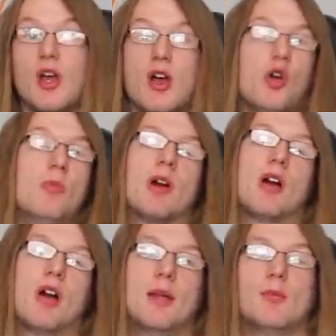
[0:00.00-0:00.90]

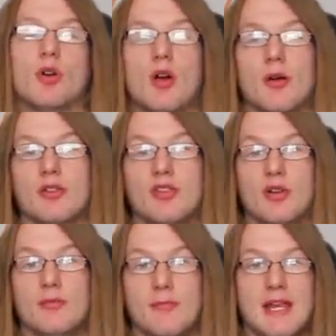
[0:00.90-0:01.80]
Oberheim or
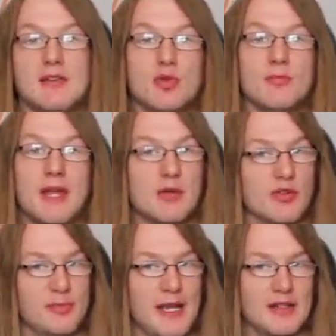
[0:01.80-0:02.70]
Auratone made or make
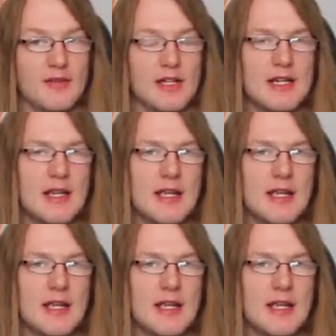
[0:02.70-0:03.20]
respectively,